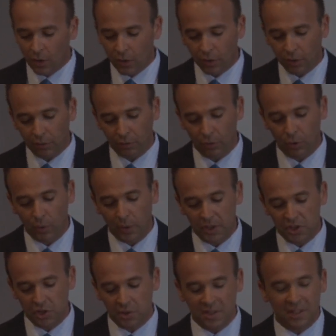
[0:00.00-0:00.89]
through
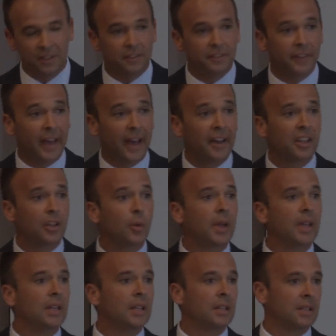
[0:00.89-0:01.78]
which you can
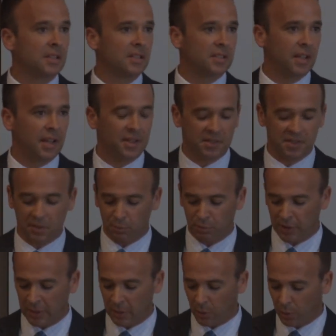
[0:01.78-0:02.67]
evaluate and assess
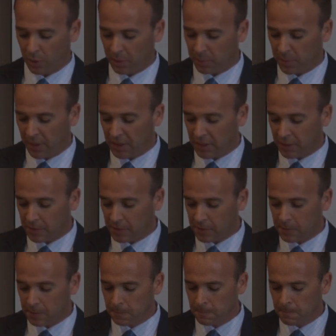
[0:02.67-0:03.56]
Supreme Court
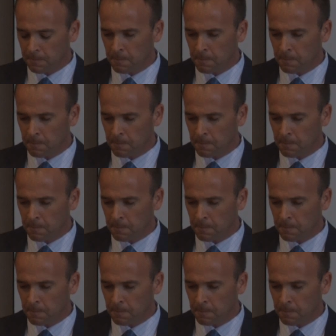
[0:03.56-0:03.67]
opinions.